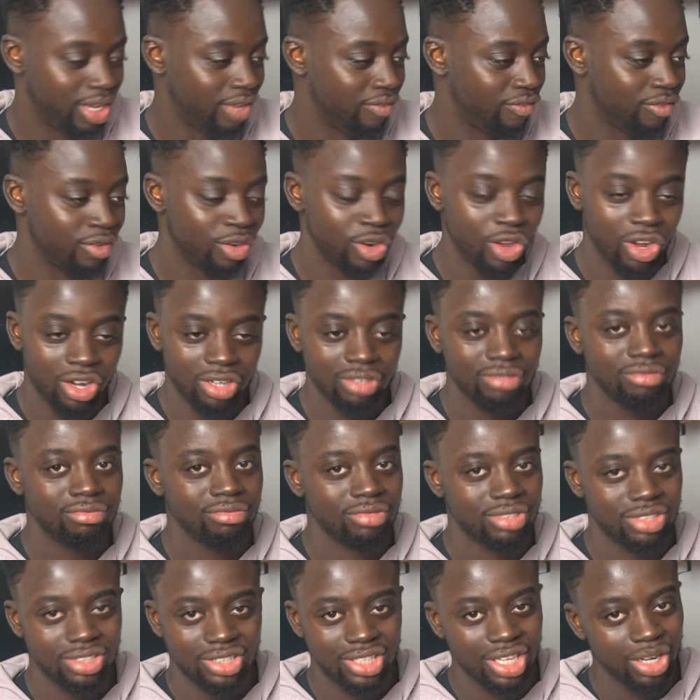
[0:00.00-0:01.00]
If not,
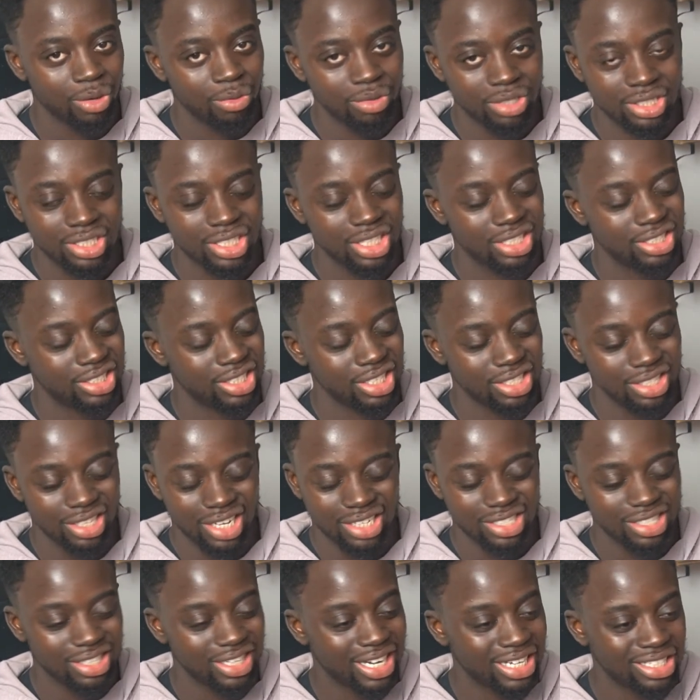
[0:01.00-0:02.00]
stick with 16.
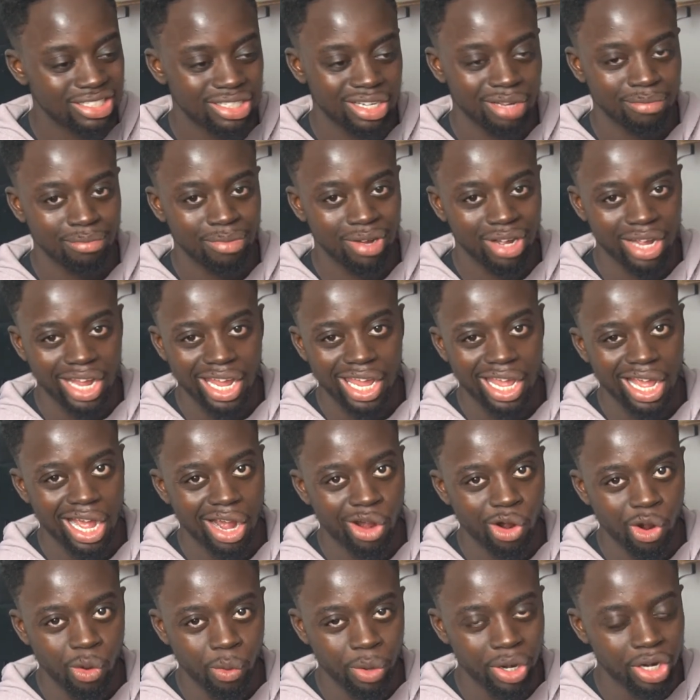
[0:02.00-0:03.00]
That's a nice number,
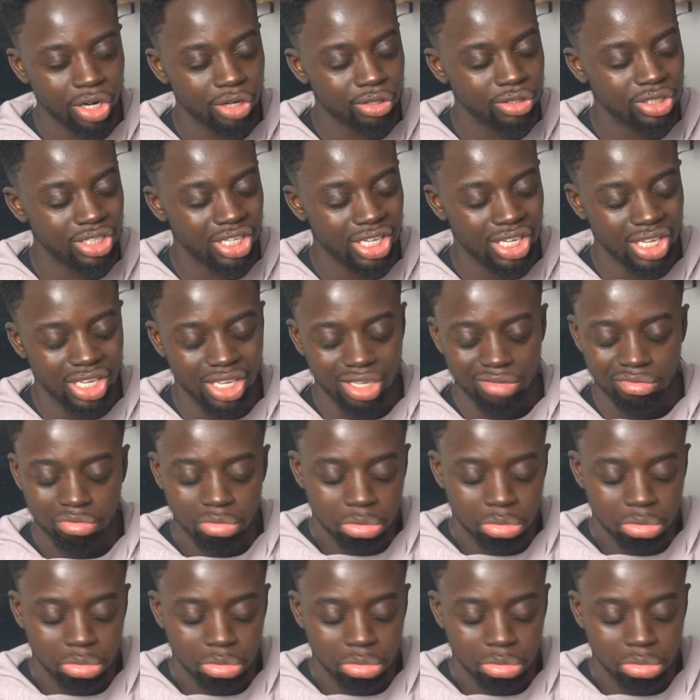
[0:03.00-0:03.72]
8-hour window to eat.